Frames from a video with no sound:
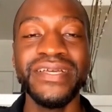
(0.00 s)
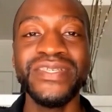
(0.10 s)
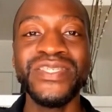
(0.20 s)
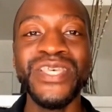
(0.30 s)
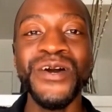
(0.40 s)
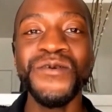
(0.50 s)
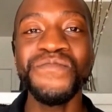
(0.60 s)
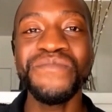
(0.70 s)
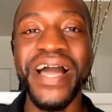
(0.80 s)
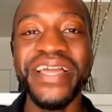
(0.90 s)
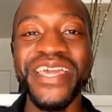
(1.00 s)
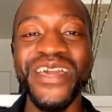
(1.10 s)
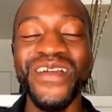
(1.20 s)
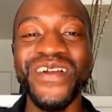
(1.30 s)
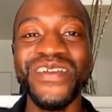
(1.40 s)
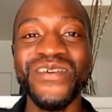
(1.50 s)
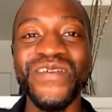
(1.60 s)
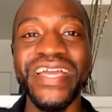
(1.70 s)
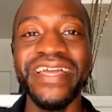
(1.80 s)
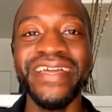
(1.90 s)
So my
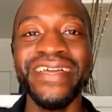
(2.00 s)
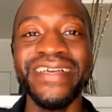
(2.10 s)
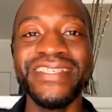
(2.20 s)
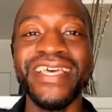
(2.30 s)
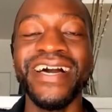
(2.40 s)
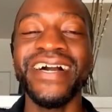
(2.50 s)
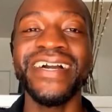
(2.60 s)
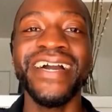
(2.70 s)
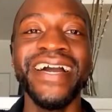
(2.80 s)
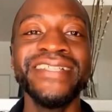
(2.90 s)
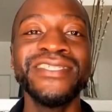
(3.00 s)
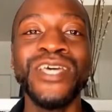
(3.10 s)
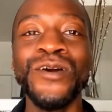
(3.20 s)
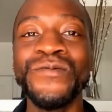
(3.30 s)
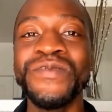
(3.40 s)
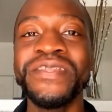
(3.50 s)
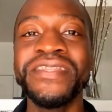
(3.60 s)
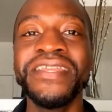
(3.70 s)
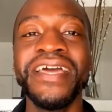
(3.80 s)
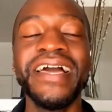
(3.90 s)
character is a
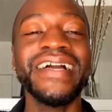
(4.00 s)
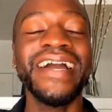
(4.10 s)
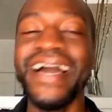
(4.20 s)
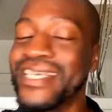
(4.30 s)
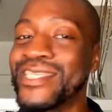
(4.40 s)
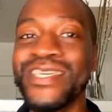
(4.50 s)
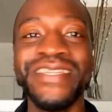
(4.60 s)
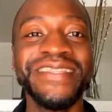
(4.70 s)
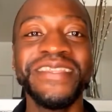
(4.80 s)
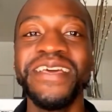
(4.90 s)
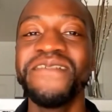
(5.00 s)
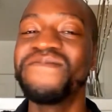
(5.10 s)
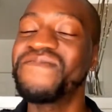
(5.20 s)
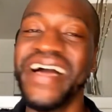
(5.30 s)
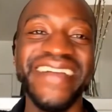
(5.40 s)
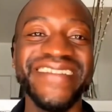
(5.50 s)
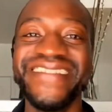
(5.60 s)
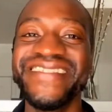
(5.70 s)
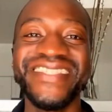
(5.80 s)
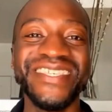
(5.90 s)
gun-toting, cussing,
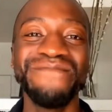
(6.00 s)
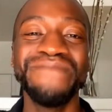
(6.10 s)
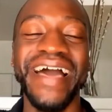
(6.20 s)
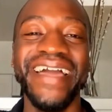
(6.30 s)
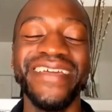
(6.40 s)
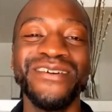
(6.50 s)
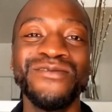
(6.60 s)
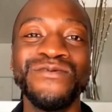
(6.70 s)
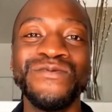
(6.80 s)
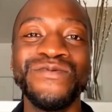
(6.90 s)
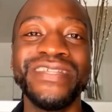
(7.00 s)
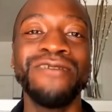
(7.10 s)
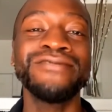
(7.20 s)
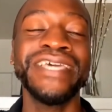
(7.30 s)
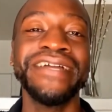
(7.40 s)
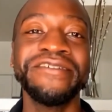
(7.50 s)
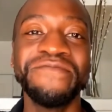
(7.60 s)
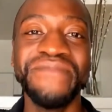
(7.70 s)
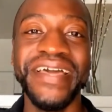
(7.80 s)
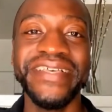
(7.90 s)
fighting somebody who don't take
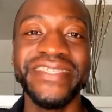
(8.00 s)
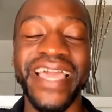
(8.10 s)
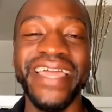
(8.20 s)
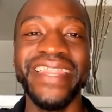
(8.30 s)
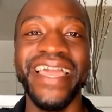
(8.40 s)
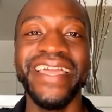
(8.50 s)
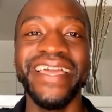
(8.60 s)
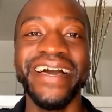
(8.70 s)
no mess, and they